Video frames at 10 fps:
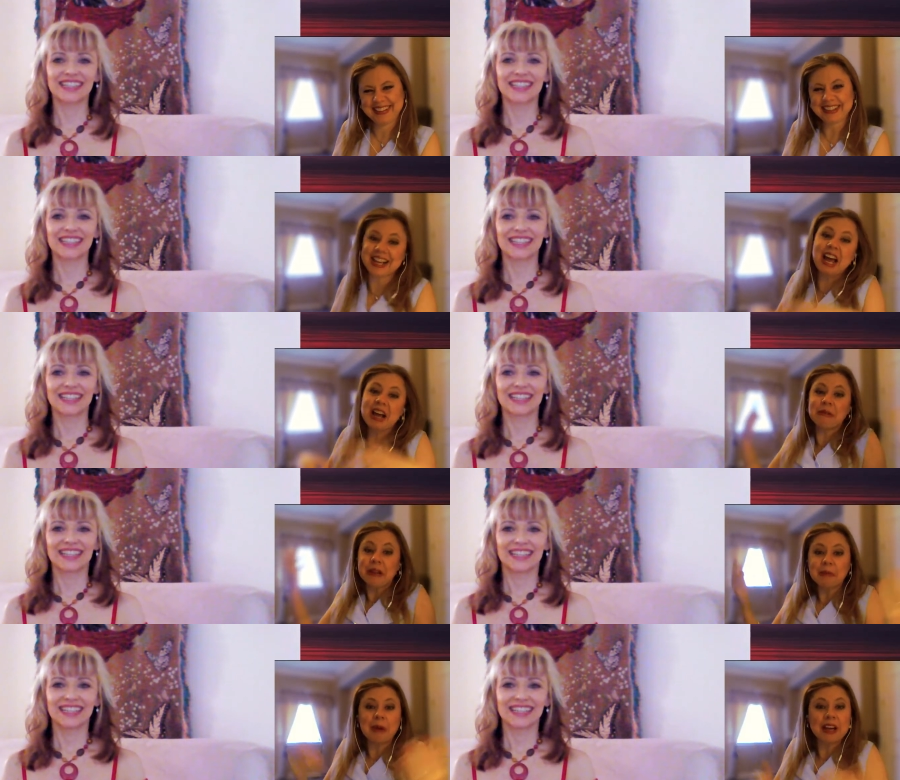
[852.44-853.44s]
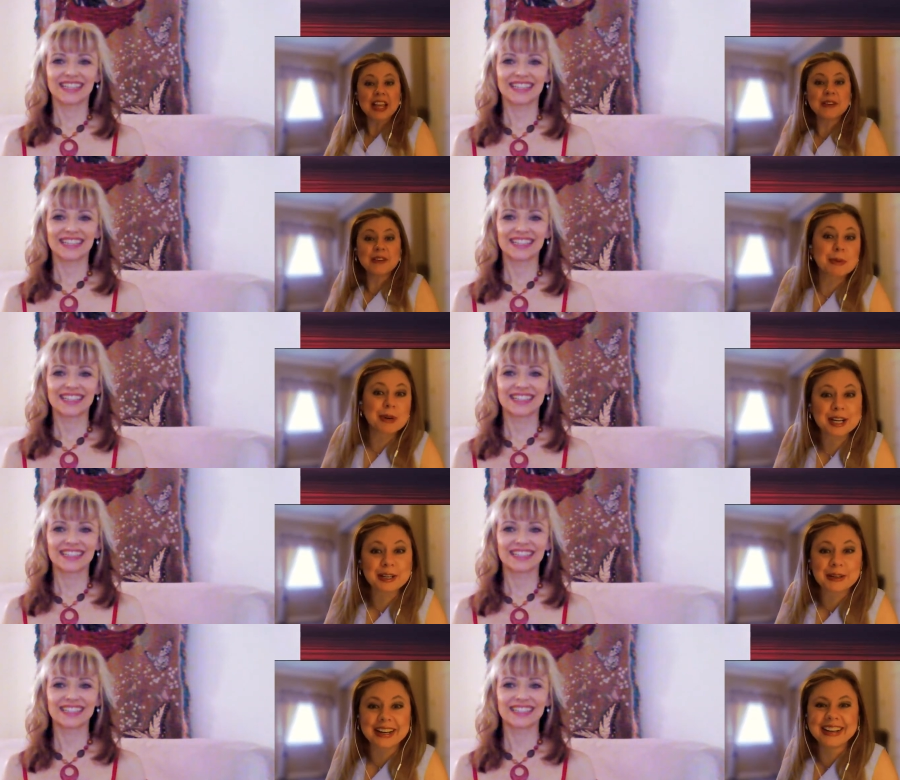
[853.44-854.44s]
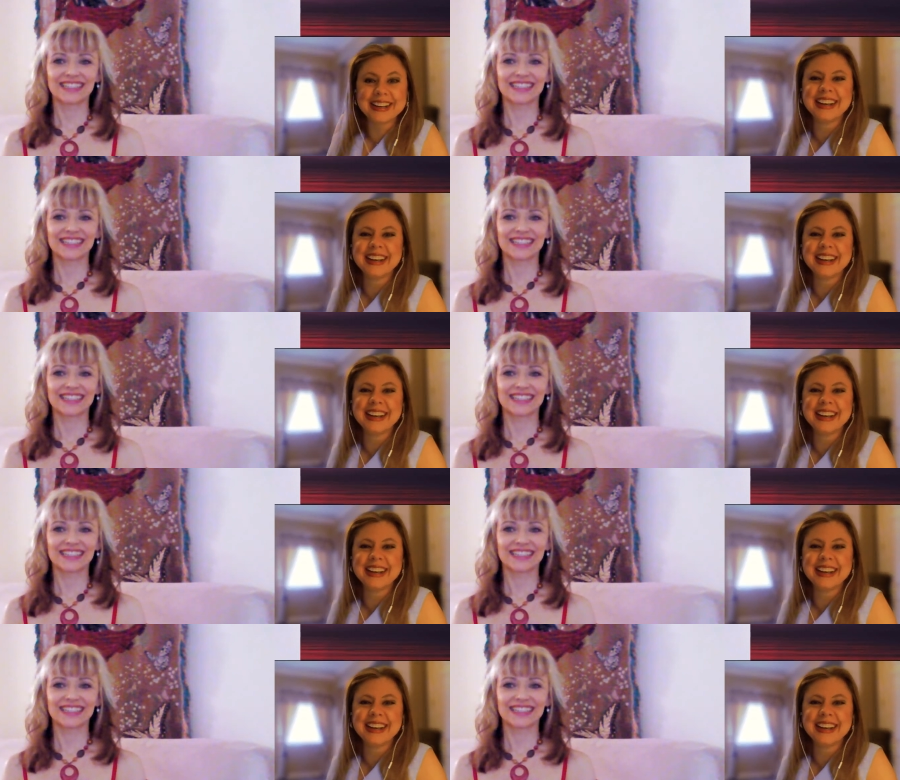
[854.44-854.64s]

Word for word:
Speaker 1: Like I, my life is pretty good, huh?